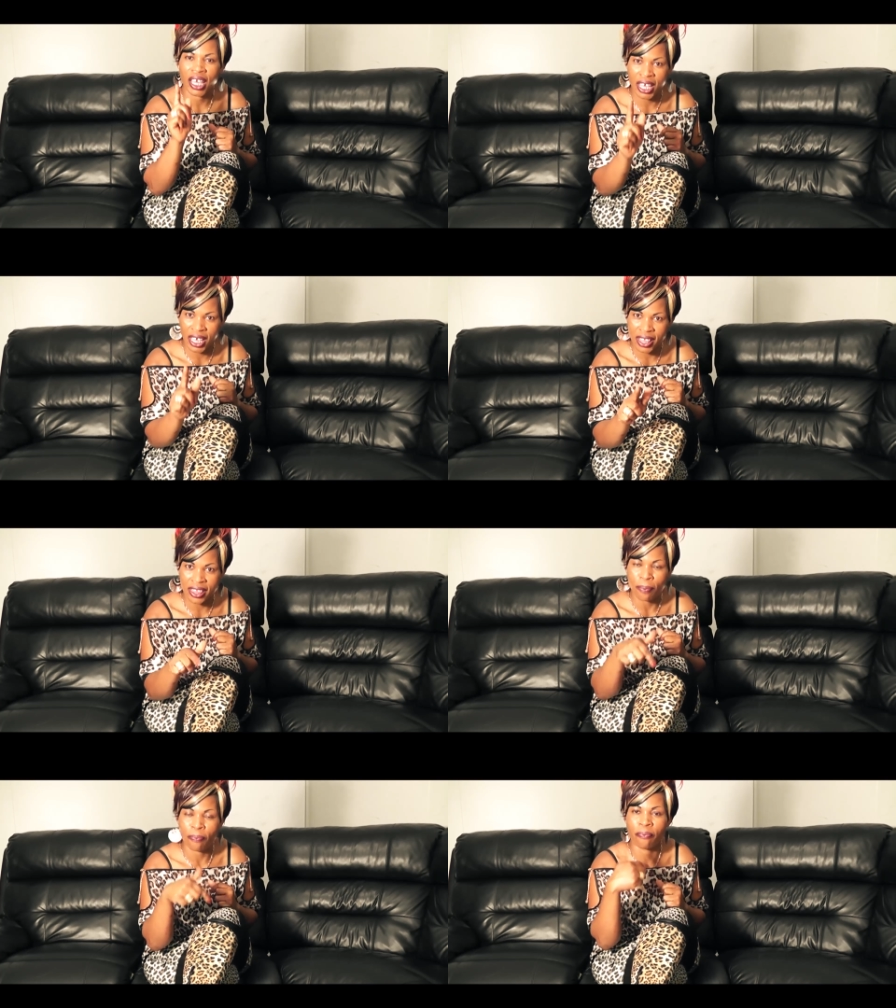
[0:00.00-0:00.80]

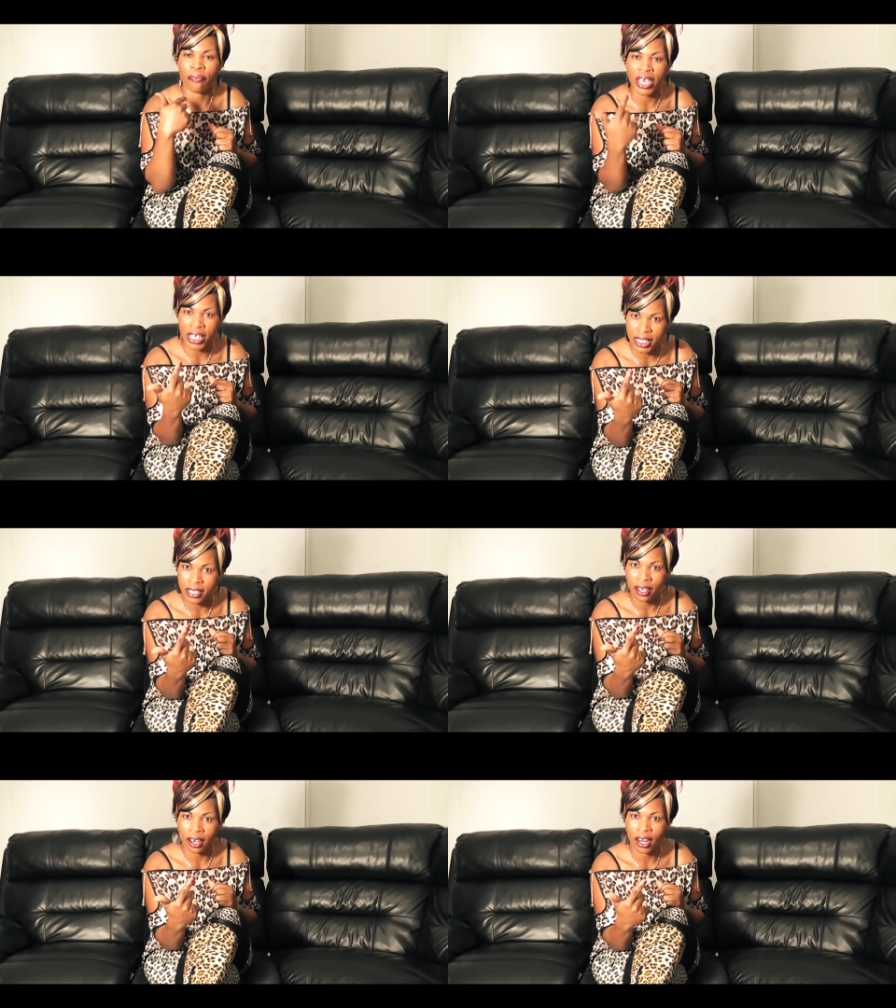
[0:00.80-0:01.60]
is the
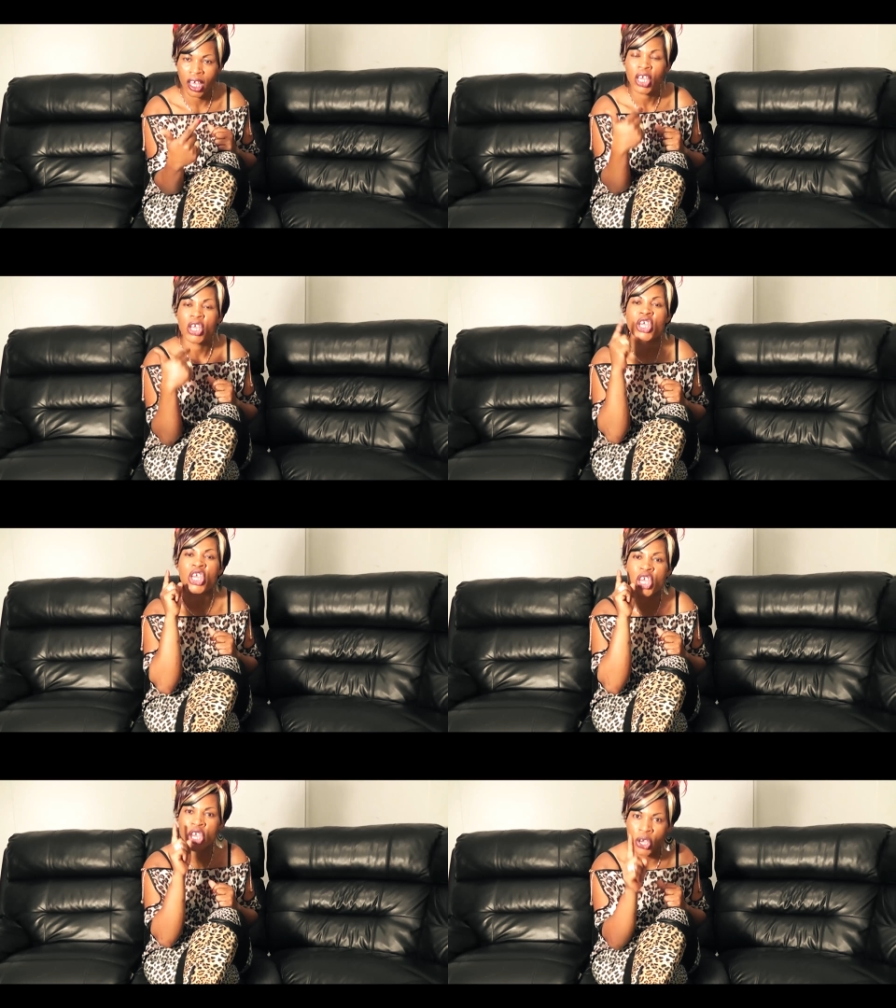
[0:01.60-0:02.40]
person
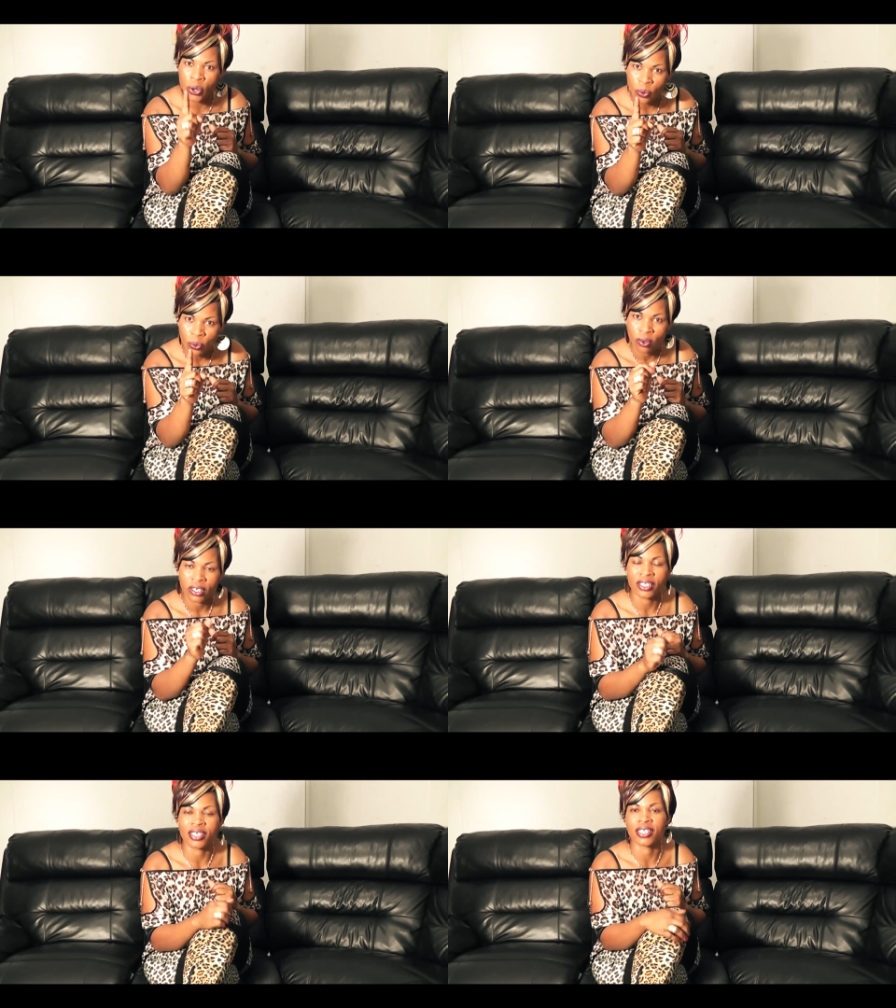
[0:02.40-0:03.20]
you
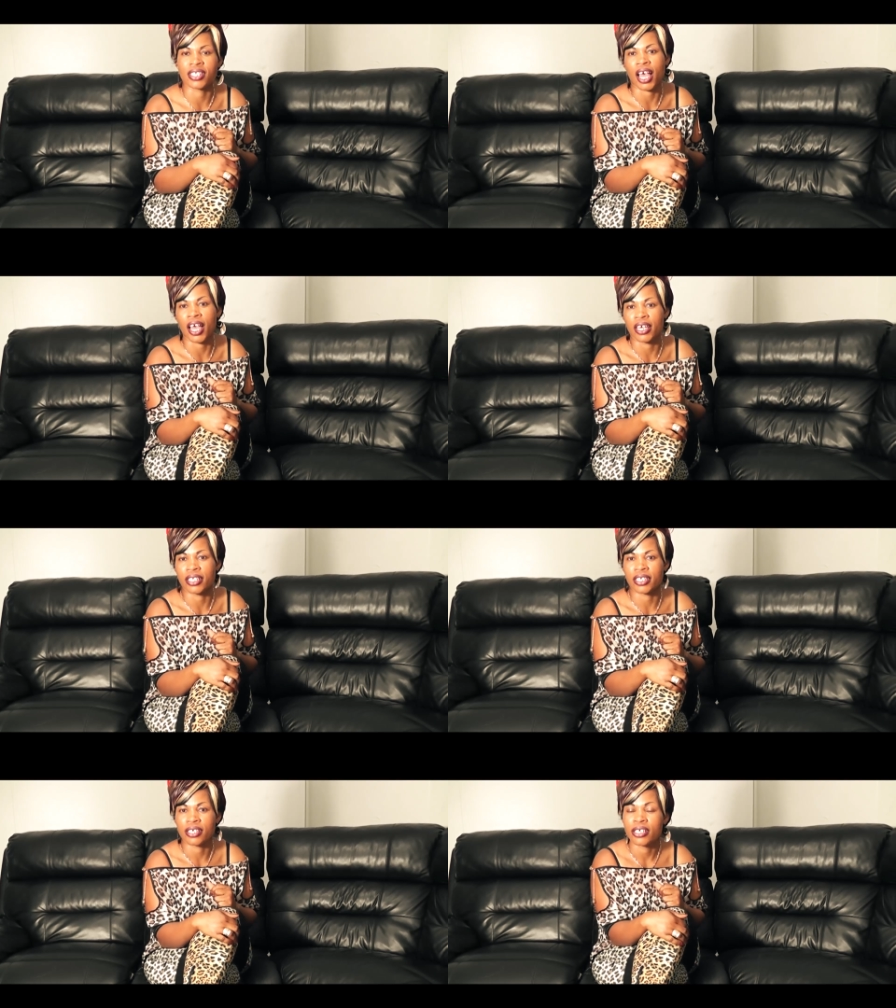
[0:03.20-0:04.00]

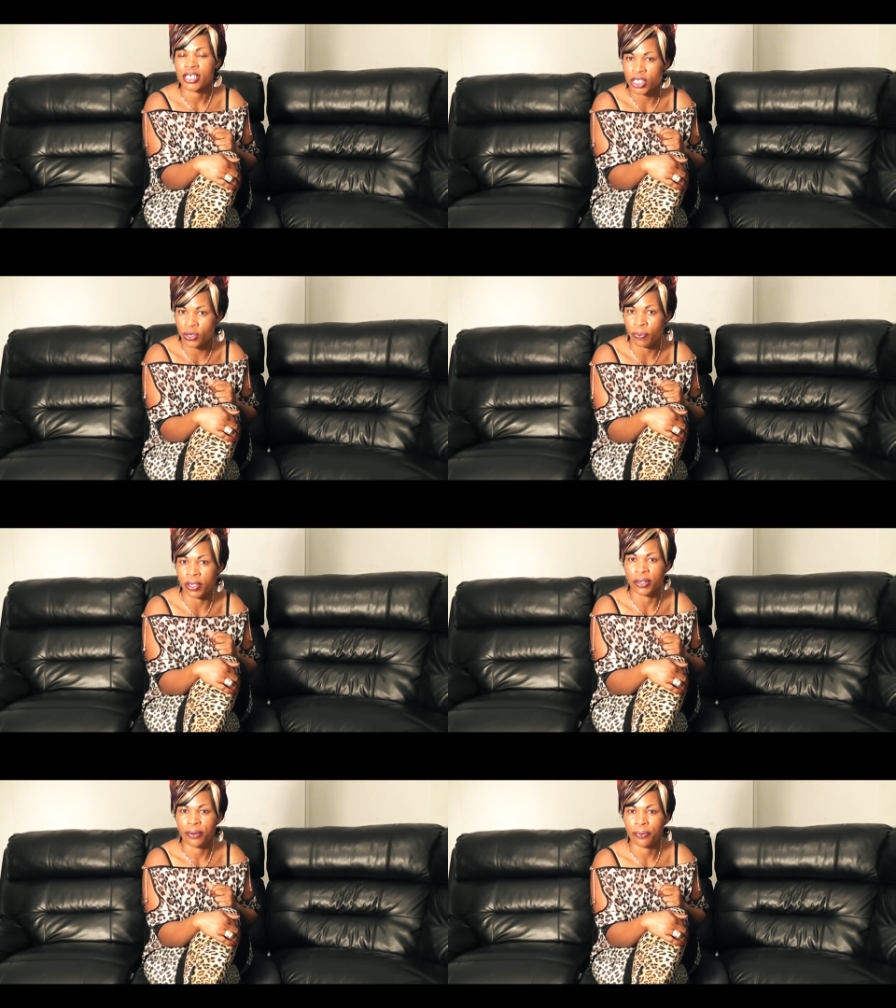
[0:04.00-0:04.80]
decide to be.